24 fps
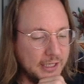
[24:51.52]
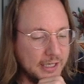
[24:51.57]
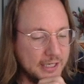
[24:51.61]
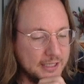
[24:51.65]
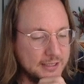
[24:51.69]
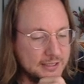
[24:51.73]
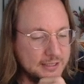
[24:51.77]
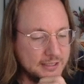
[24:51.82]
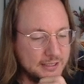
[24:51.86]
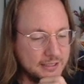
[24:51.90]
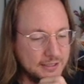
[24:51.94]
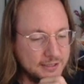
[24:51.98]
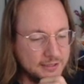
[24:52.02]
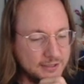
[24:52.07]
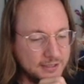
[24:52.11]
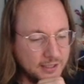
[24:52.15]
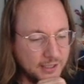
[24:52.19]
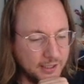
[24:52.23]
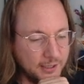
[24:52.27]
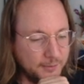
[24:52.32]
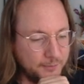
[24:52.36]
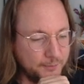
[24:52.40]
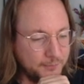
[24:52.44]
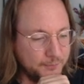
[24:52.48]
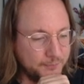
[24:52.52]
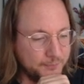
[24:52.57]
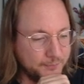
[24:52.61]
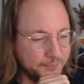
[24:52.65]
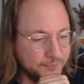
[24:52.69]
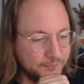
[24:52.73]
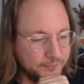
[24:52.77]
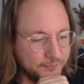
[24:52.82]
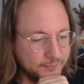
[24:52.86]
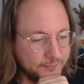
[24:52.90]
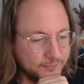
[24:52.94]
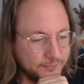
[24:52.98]
against these, um,
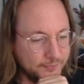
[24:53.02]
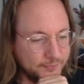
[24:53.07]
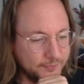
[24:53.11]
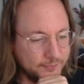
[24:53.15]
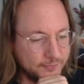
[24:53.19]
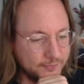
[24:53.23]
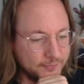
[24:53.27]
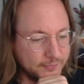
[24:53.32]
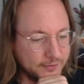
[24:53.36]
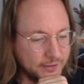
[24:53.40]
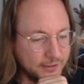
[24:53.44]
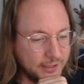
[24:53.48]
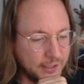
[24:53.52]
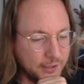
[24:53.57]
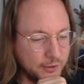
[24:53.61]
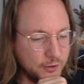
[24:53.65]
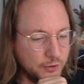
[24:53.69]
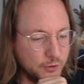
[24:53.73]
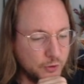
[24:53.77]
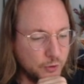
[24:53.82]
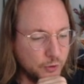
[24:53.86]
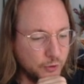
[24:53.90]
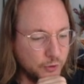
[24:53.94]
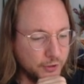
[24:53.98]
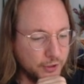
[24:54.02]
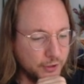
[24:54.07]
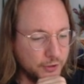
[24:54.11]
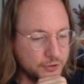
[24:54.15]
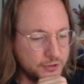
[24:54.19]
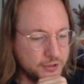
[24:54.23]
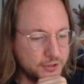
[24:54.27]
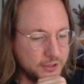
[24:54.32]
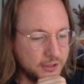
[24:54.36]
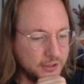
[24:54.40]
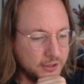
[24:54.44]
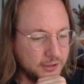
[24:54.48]
how do you call
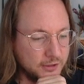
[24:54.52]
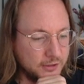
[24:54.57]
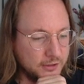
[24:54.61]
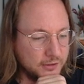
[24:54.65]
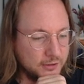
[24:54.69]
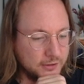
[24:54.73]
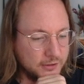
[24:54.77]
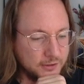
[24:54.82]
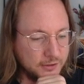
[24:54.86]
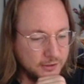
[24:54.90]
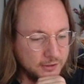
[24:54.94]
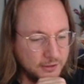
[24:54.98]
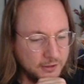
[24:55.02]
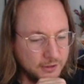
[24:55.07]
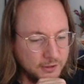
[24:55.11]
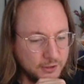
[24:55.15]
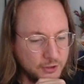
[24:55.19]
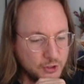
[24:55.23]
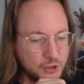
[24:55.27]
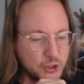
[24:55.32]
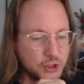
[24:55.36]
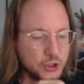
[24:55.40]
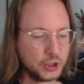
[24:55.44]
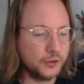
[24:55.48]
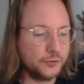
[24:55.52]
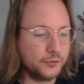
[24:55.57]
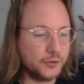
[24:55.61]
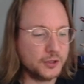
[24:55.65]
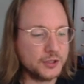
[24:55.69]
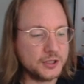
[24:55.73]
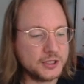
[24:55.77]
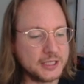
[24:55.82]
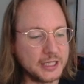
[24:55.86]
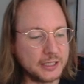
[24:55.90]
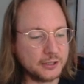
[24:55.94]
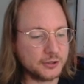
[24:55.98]
those? The
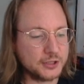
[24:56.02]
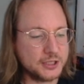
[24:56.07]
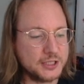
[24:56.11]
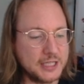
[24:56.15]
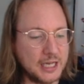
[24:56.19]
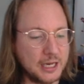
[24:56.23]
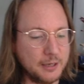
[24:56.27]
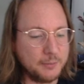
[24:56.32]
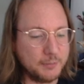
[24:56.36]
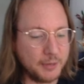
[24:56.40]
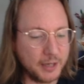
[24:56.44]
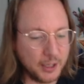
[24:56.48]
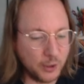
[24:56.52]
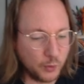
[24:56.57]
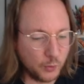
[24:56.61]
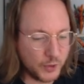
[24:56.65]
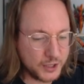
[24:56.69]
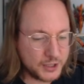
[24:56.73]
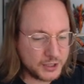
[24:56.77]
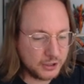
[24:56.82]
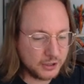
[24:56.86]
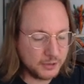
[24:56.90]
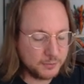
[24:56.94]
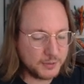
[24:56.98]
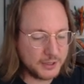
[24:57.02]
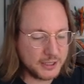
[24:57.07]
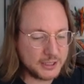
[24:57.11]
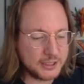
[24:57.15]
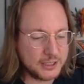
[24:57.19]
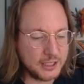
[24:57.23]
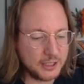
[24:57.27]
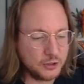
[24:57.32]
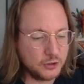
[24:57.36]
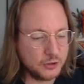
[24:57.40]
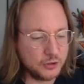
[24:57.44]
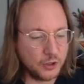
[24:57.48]
servants that are sent by a wizard because
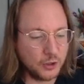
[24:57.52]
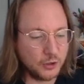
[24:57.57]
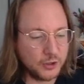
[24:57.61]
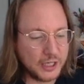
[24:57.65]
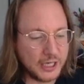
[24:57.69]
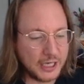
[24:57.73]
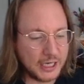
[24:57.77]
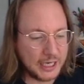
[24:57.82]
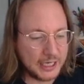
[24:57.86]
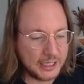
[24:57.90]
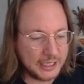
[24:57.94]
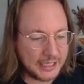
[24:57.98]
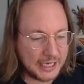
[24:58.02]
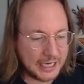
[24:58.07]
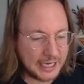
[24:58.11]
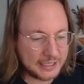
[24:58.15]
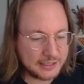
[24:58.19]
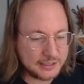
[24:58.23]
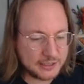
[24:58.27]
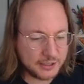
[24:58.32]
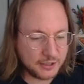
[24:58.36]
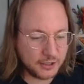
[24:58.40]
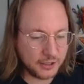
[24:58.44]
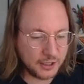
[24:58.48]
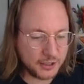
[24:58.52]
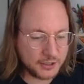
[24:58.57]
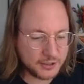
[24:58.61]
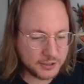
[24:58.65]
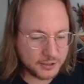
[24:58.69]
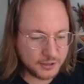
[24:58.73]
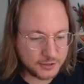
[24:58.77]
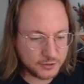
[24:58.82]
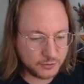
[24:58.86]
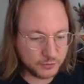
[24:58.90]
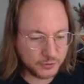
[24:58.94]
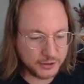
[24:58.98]
then you don't get any ante-cards.
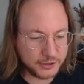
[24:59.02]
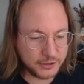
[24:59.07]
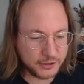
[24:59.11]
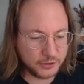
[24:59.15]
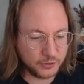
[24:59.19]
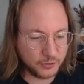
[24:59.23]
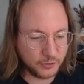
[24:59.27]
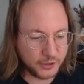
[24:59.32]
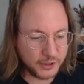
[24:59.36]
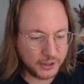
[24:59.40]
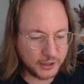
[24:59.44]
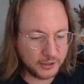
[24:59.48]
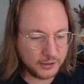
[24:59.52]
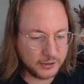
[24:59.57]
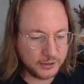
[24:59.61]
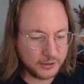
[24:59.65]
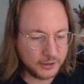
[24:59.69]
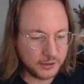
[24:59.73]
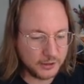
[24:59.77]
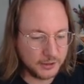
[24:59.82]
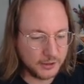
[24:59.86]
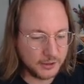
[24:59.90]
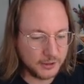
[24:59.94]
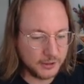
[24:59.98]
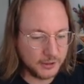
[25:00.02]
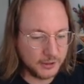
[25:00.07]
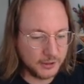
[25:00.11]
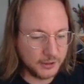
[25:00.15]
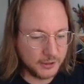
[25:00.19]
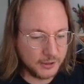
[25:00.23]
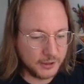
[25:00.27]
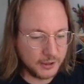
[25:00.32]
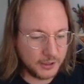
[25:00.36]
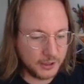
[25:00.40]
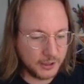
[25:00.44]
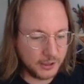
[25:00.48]
So it's really annoying.
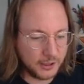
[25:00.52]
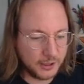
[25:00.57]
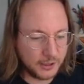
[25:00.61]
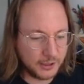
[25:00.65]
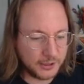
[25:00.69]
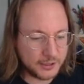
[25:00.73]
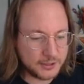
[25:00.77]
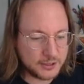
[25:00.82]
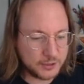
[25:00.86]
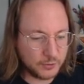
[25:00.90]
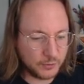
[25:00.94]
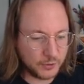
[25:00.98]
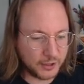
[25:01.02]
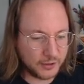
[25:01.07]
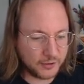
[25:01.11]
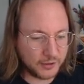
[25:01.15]
Uh, let's see what I